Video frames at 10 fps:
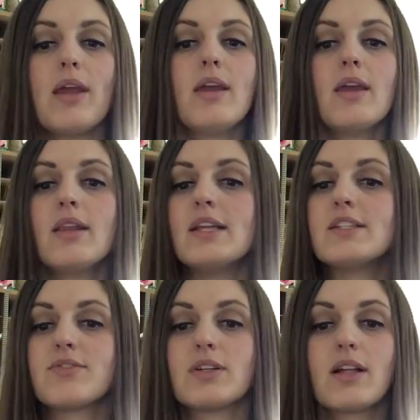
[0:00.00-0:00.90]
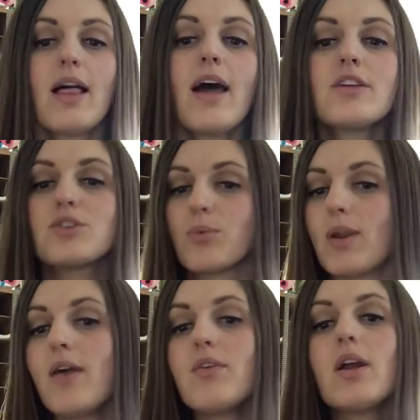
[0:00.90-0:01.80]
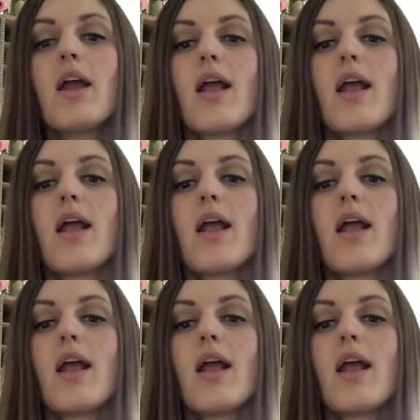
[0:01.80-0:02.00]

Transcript: in a different class or whatever.